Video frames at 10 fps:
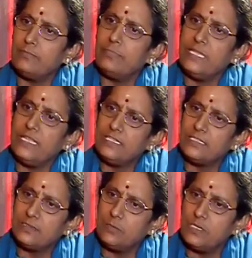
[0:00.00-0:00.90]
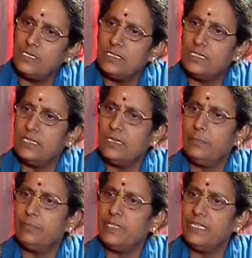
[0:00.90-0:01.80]
Be it the World
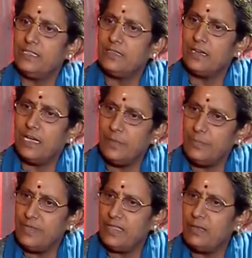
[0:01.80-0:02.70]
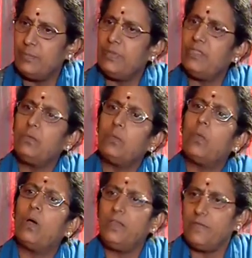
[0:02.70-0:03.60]
Cup, be it the IPL, be it
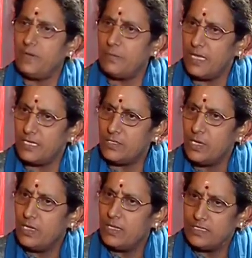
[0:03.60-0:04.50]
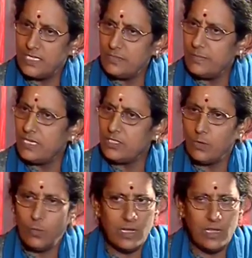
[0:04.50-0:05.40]
whatever match, Test match
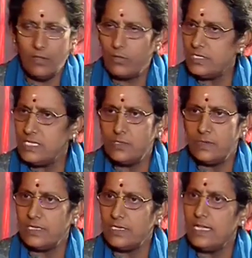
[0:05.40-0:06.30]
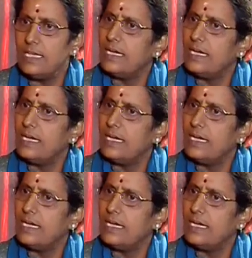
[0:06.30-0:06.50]
or one day or a T20.